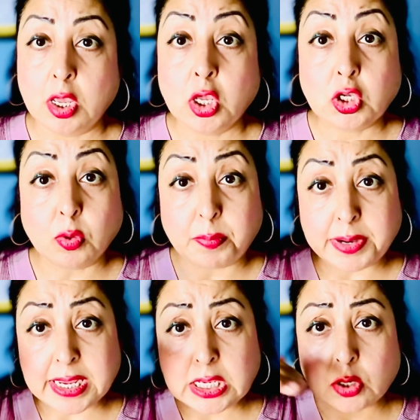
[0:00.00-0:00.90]
You
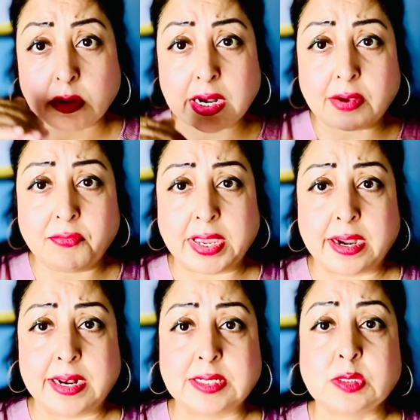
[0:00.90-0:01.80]
bring your
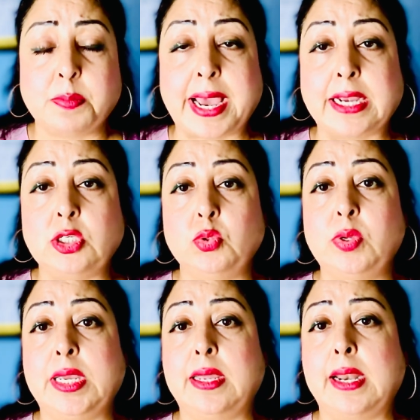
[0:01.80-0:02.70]
awareness back to
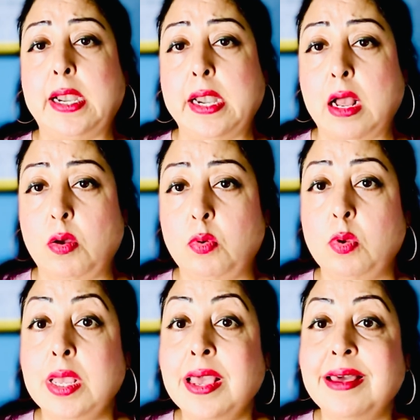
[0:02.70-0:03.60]
here and now
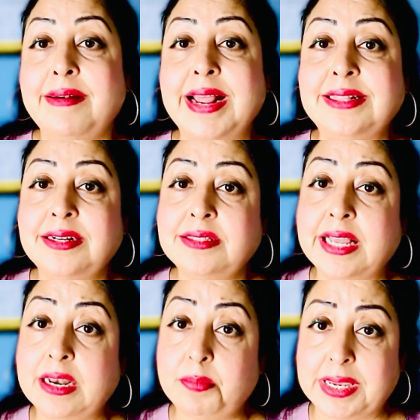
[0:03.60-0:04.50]
rather
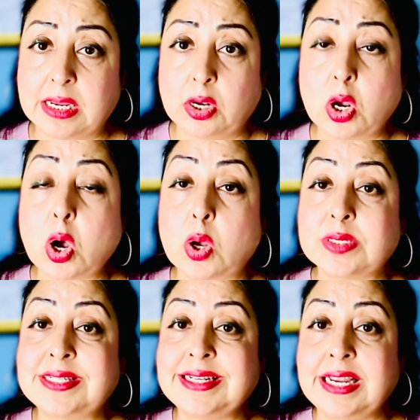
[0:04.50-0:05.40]
than being
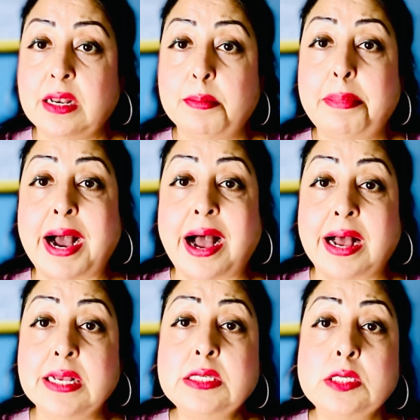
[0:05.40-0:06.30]
lost in
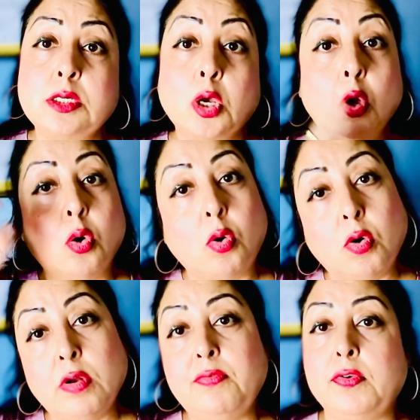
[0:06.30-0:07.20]
past
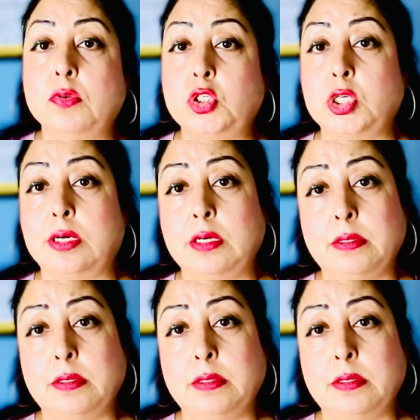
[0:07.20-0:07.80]
or future.